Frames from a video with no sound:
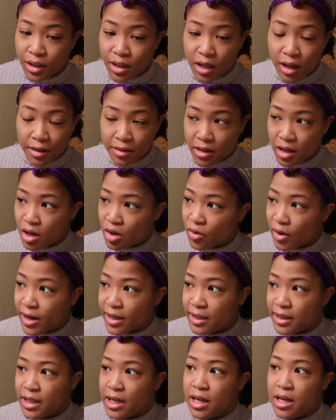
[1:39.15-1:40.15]
Nothing
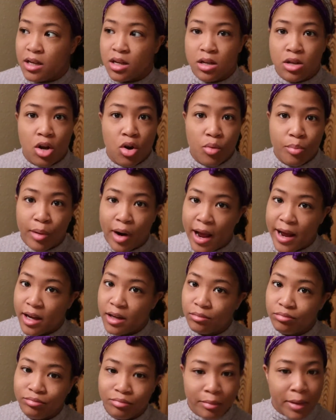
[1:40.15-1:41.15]
crazy. No
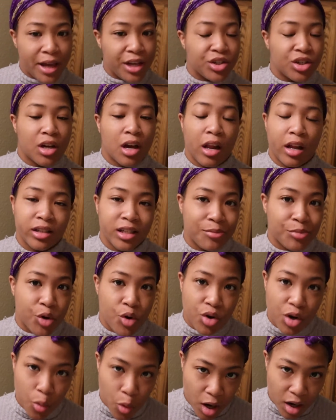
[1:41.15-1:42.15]
bright major colors. I'm
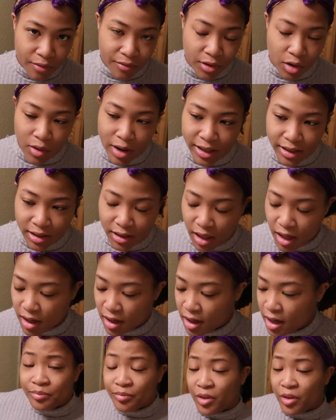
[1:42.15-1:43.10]
going to work, for Christ's sake.